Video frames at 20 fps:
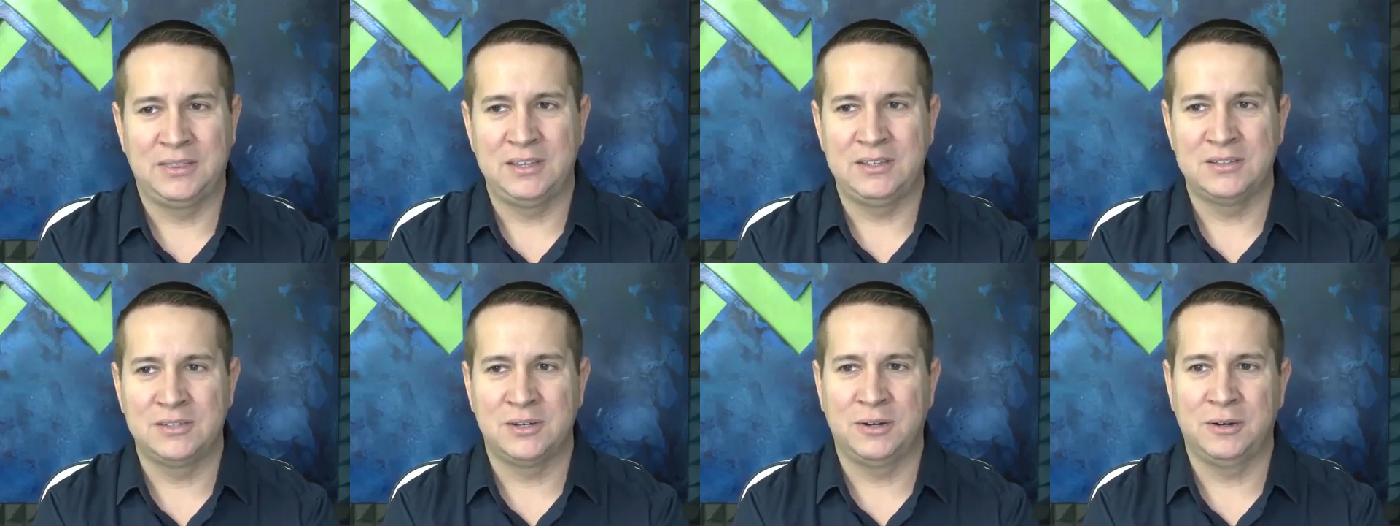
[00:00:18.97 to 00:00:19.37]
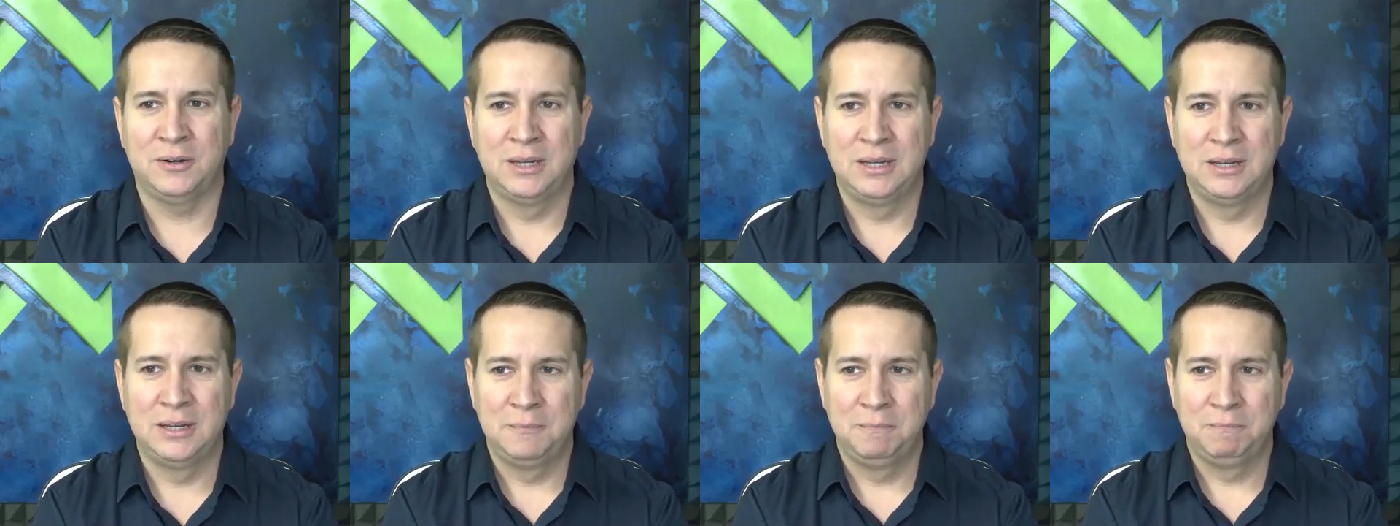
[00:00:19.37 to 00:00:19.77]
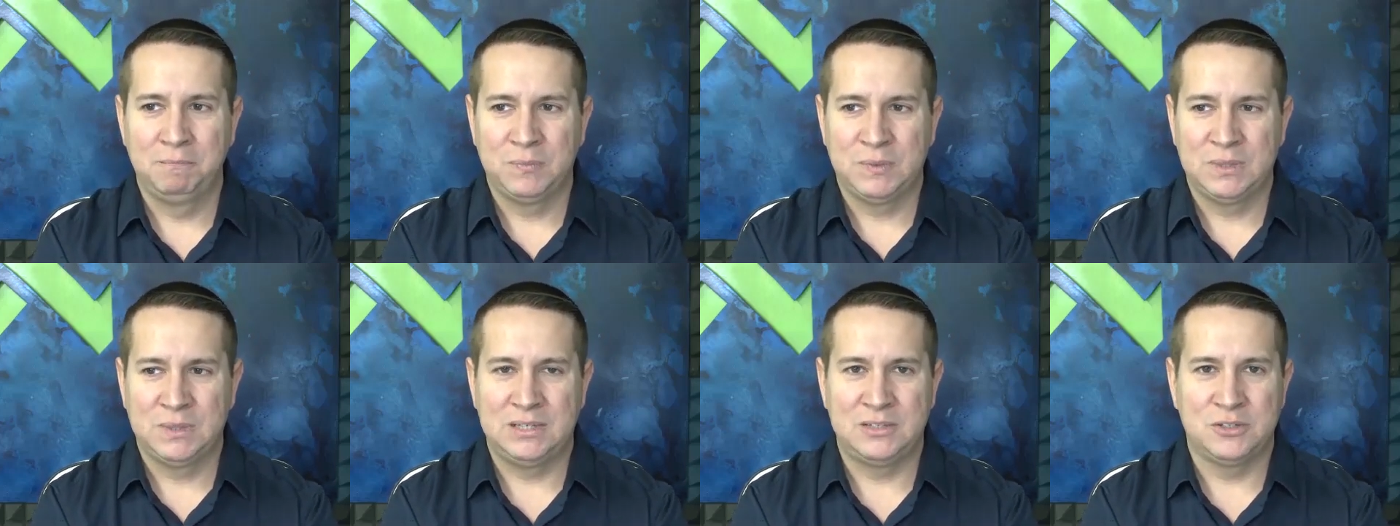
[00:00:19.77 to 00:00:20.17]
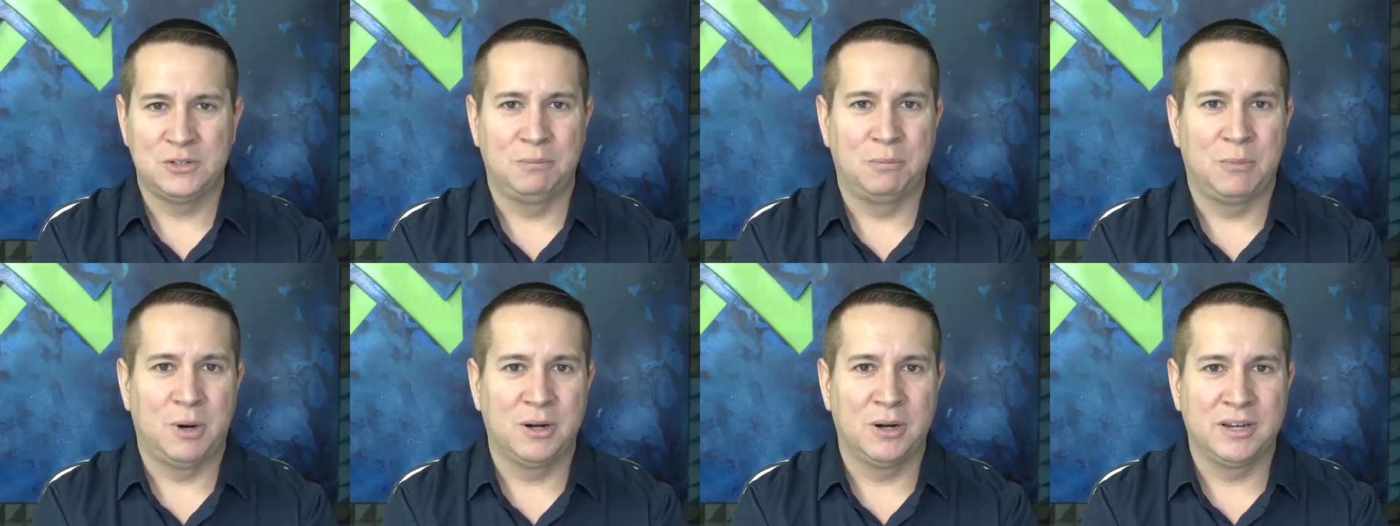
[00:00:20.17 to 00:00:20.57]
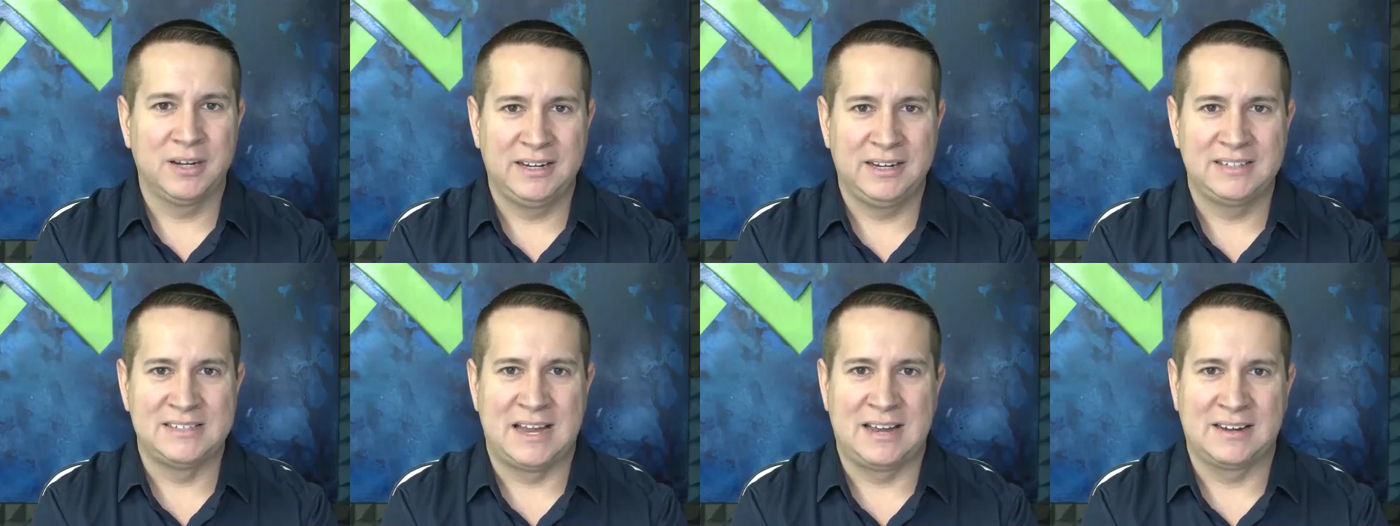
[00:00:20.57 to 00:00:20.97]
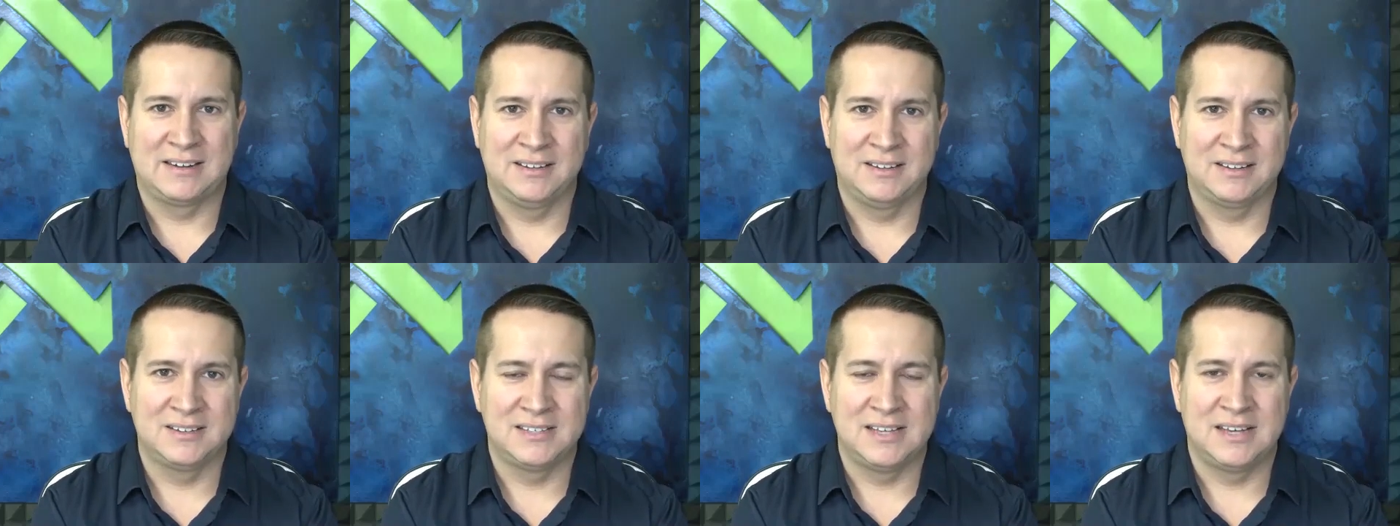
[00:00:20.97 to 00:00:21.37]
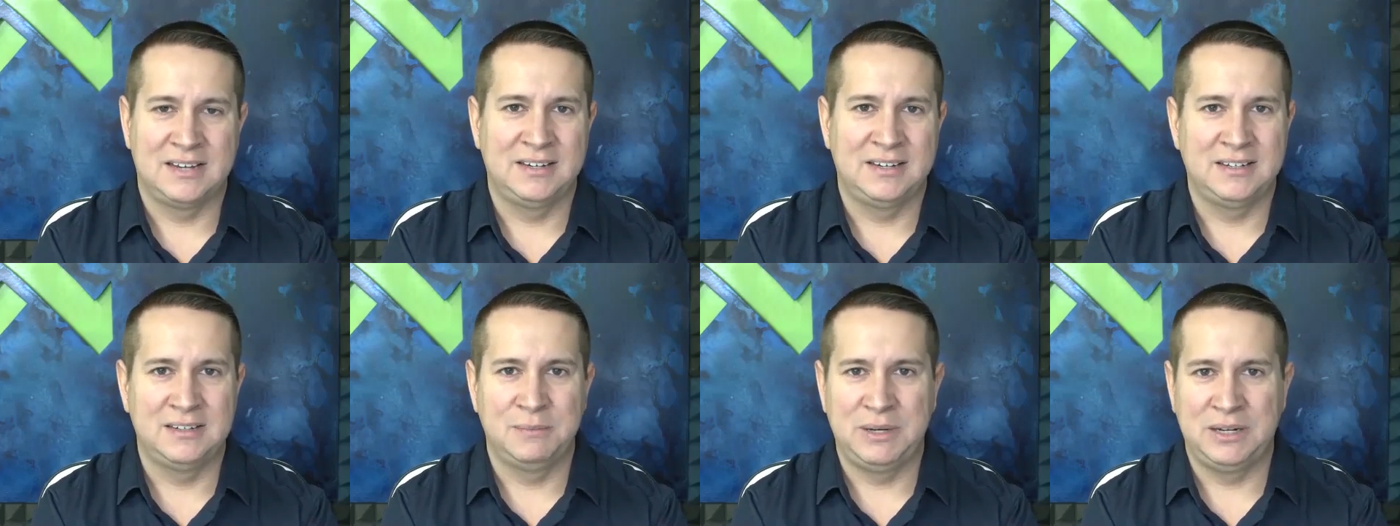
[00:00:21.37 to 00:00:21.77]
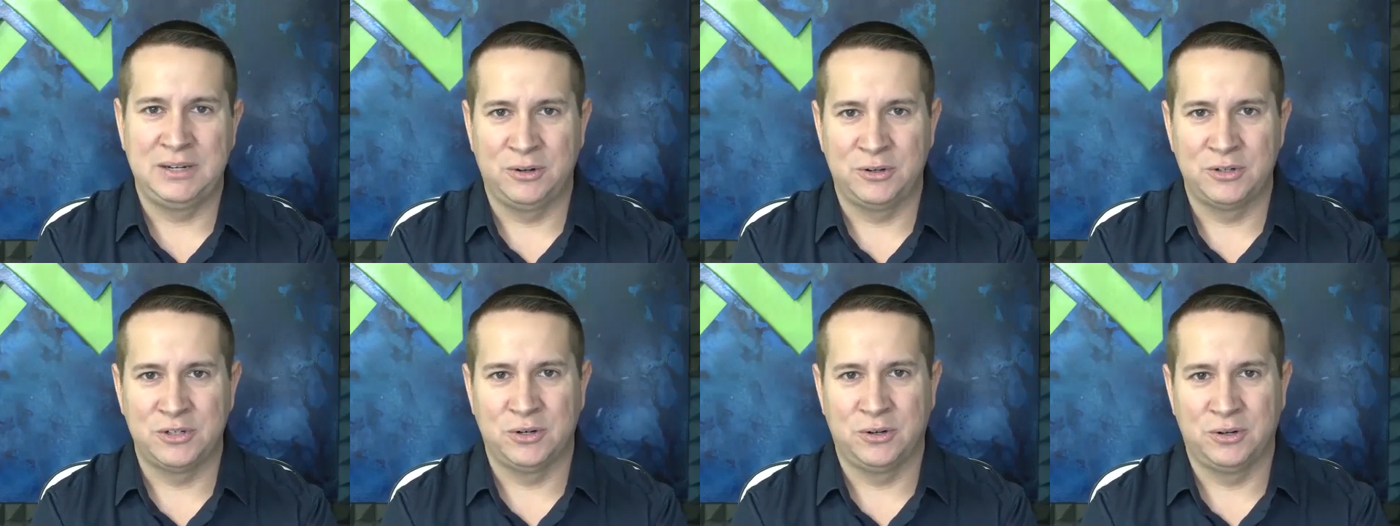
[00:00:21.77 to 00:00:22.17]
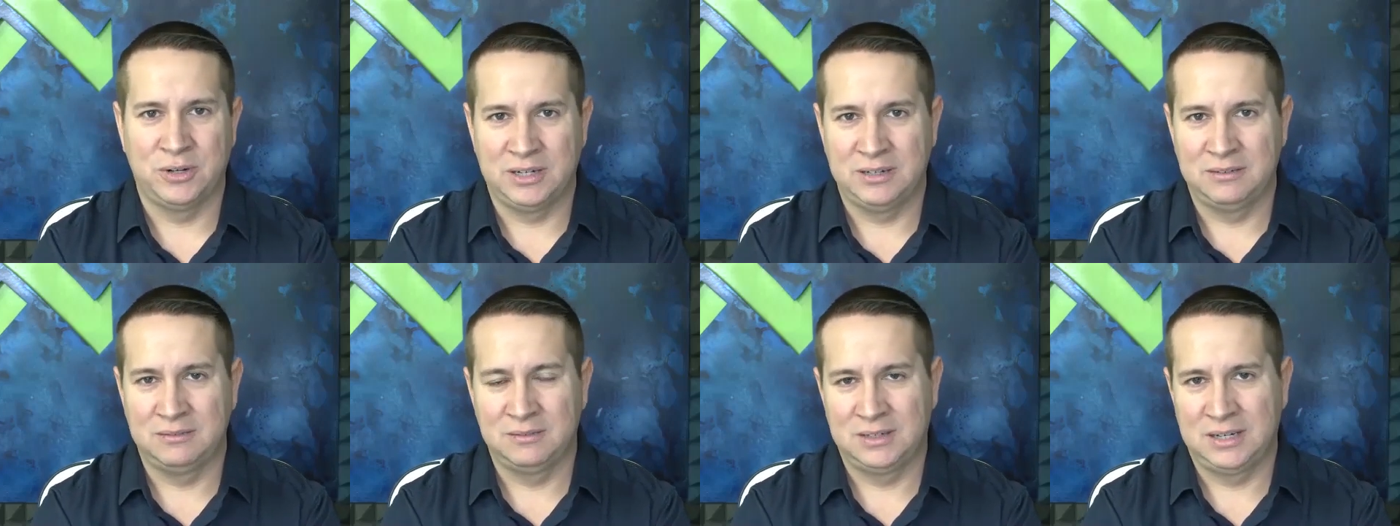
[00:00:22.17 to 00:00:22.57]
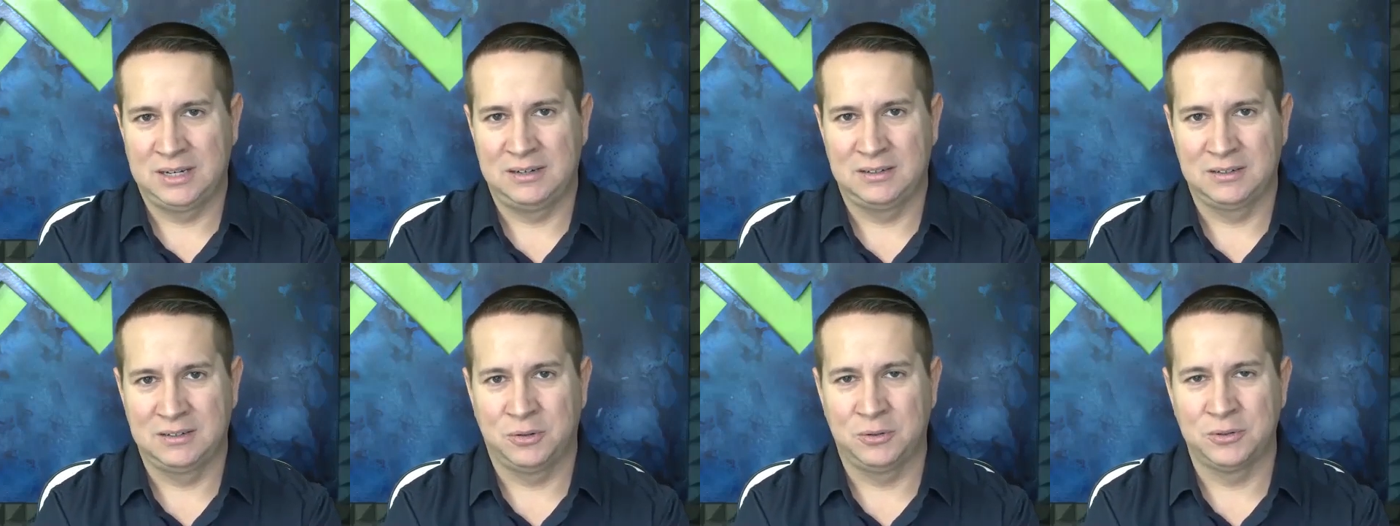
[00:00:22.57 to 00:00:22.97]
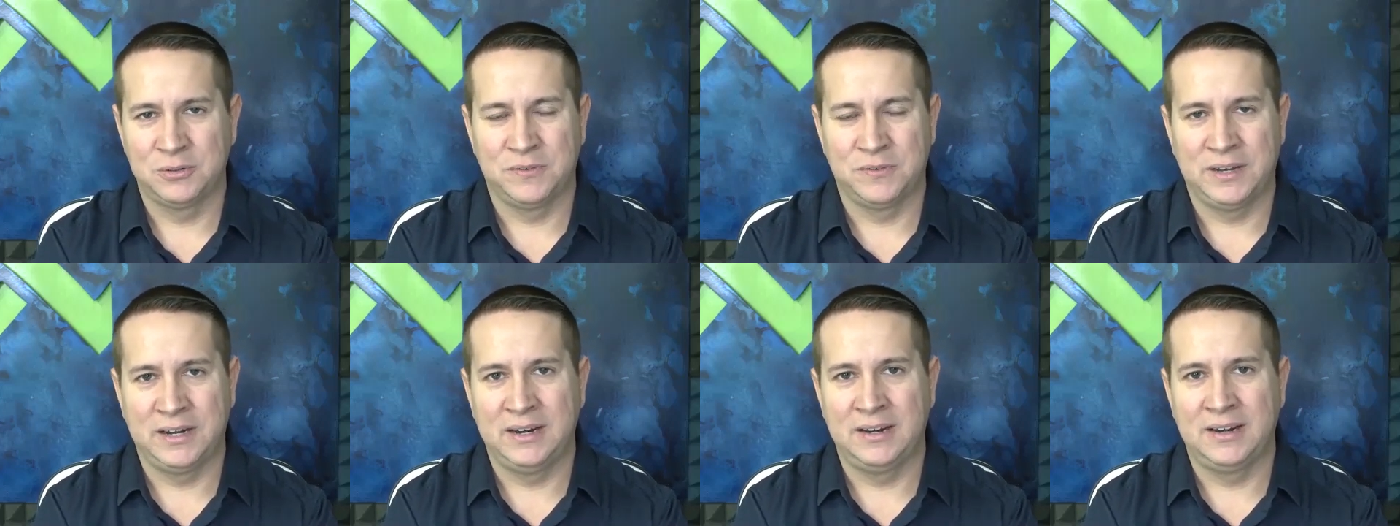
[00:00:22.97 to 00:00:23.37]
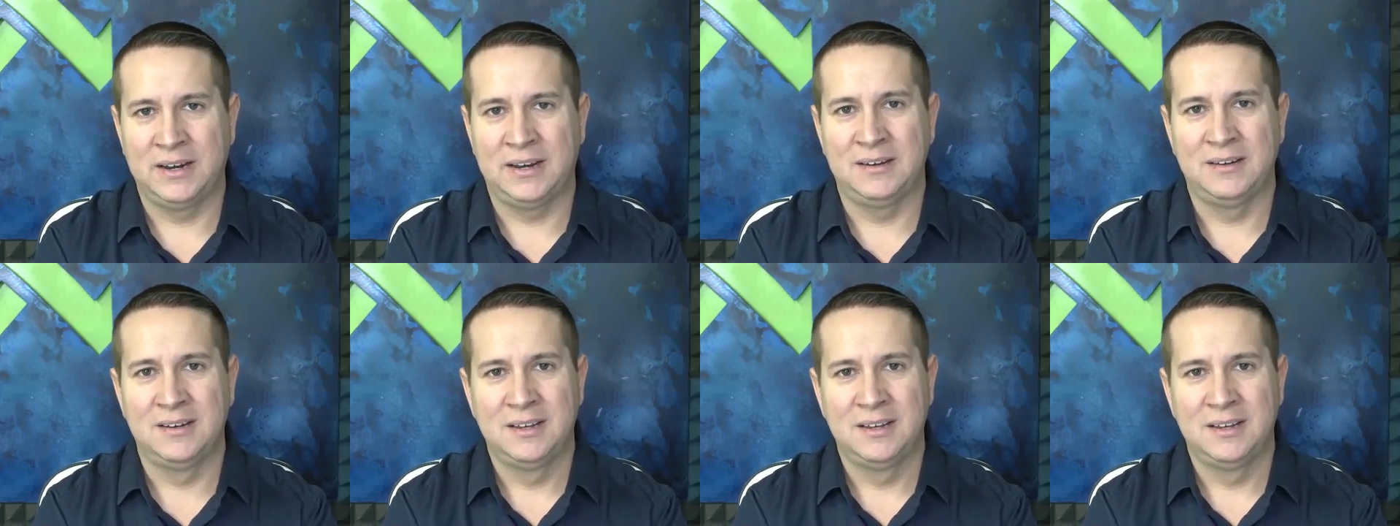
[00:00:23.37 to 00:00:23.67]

These are marketing tactics that need to be nurtured and cultivated. And